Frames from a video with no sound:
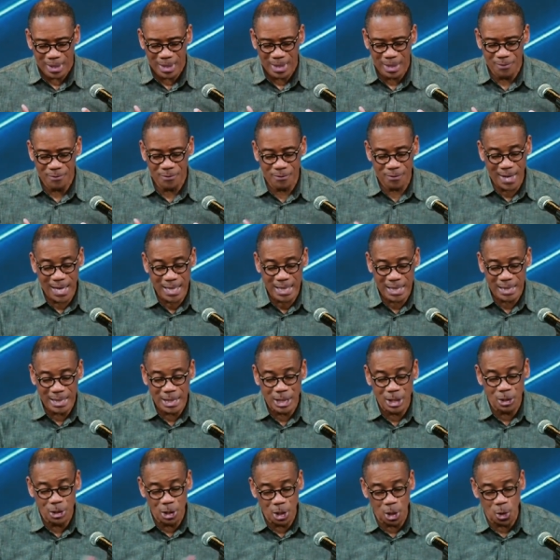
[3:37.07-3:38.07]
uh,
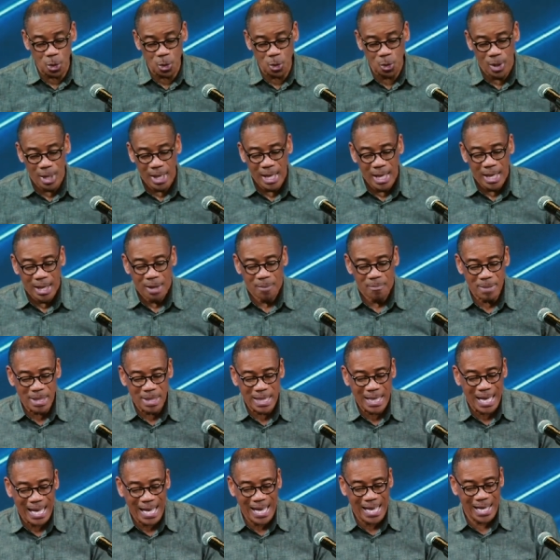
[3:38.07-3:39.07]
finally know
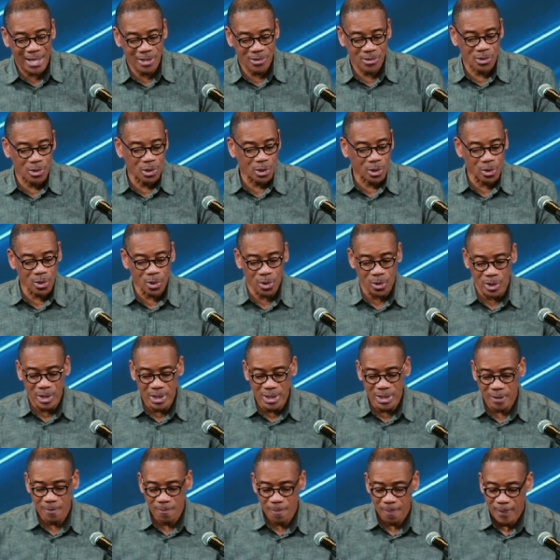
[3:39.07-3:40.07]
me as the
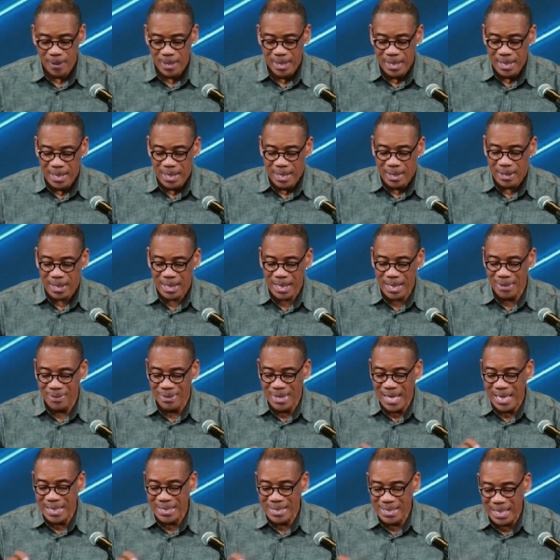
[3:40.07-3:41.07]
Lord. In
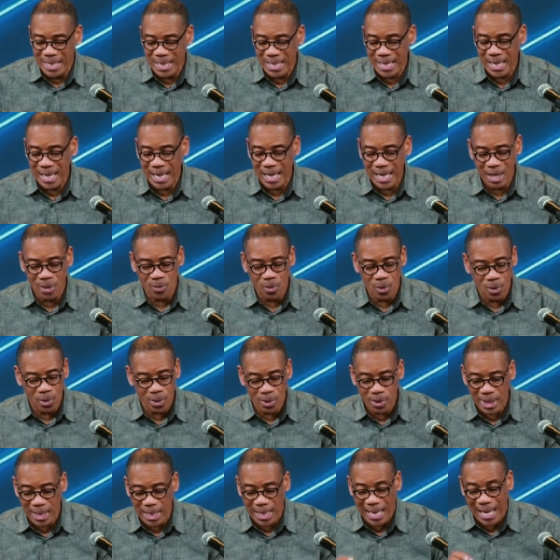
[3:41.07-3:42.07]
that day I will
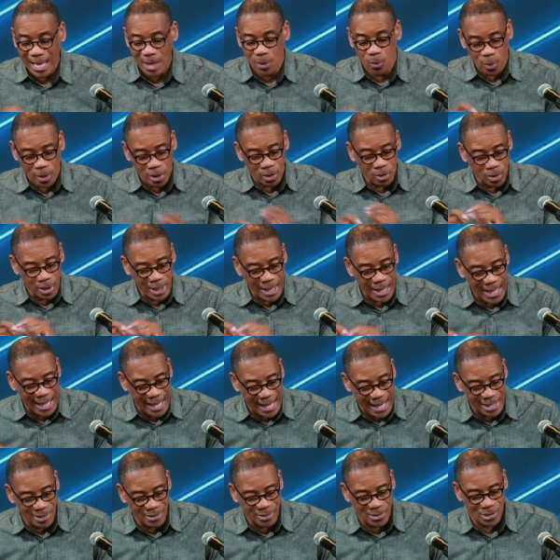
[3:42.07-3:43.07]
I will
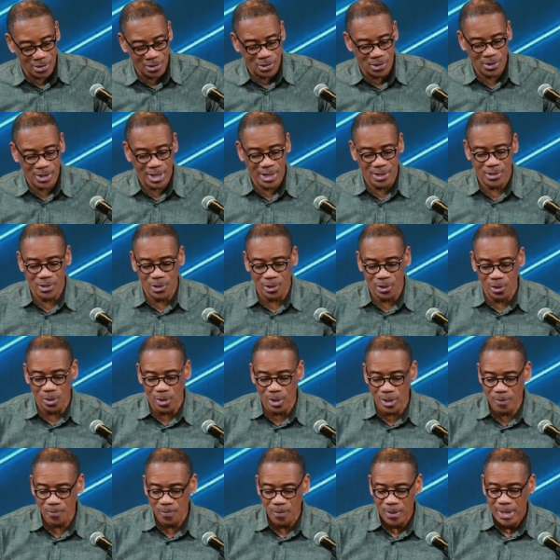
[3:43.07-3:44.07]
answer, says the
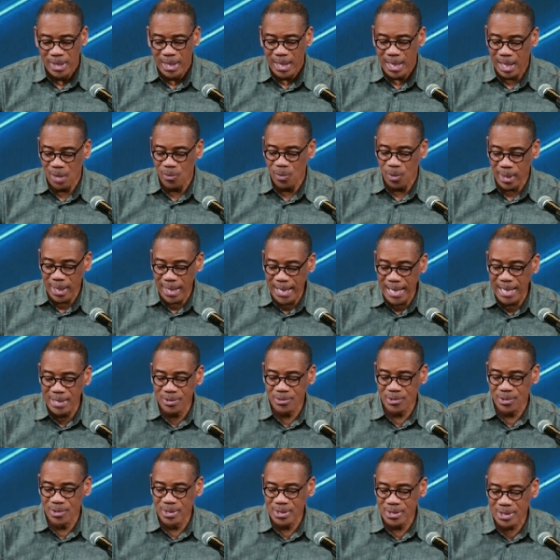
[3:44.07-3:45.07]
Lord. I will
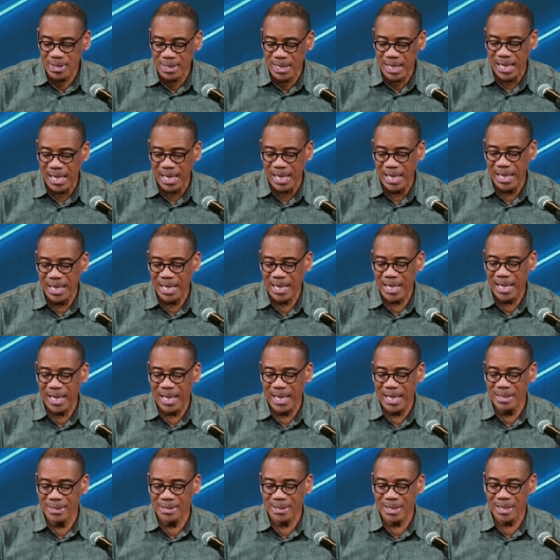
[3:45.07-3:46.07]
answer the sky
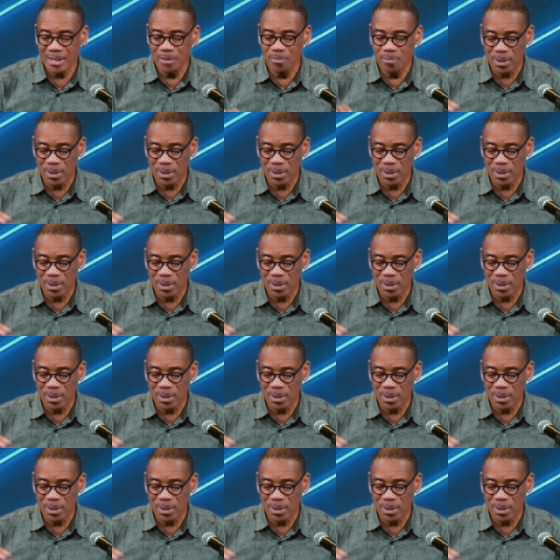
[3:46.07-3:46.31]
as it